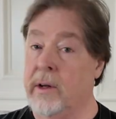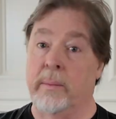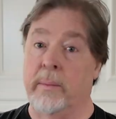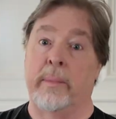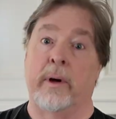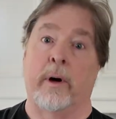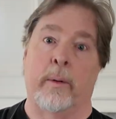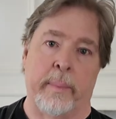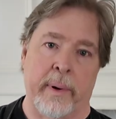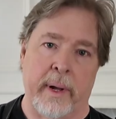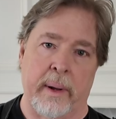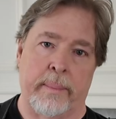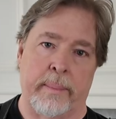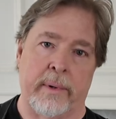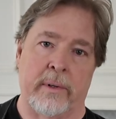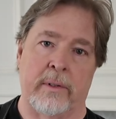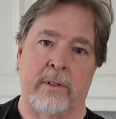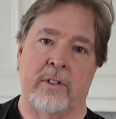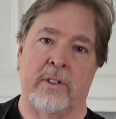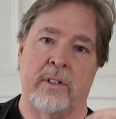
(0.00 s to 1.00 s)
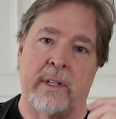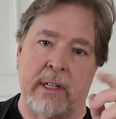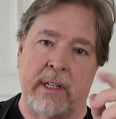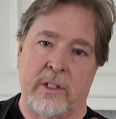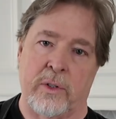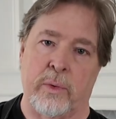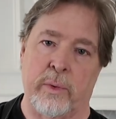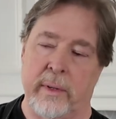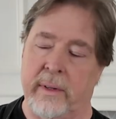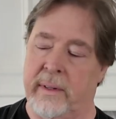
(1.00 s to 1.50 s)
Bell peppers, that
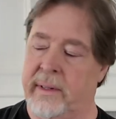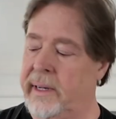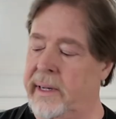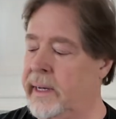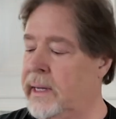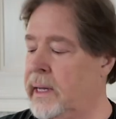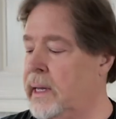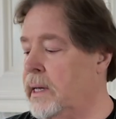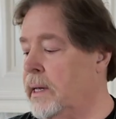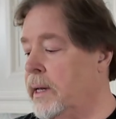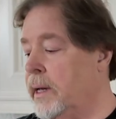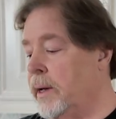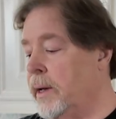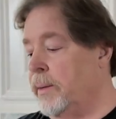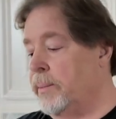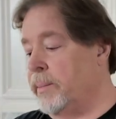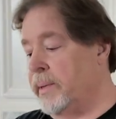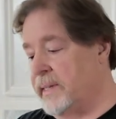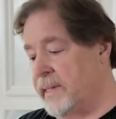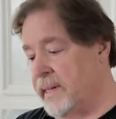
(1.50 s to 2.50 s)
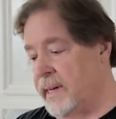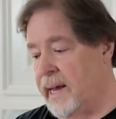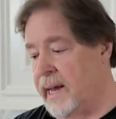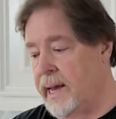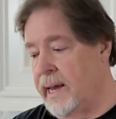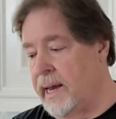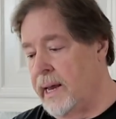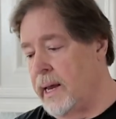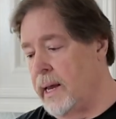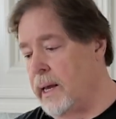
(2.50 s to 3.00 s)
sort of thing. But
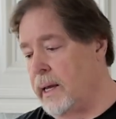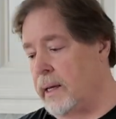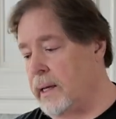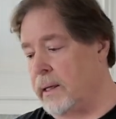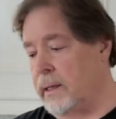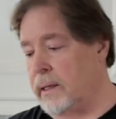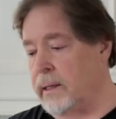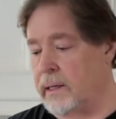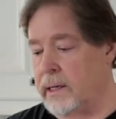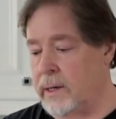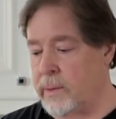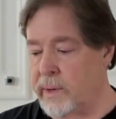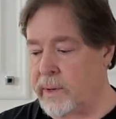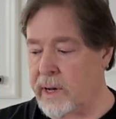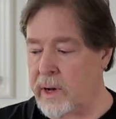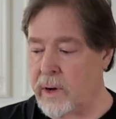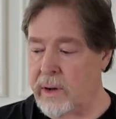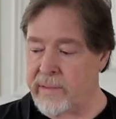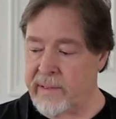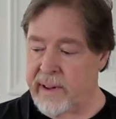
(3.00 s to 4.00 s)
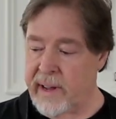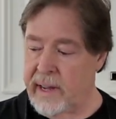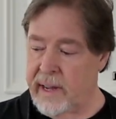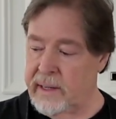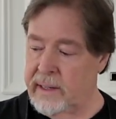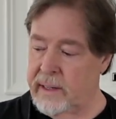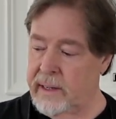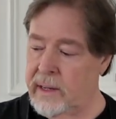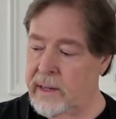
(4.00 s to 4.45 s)
today, here we go, I've got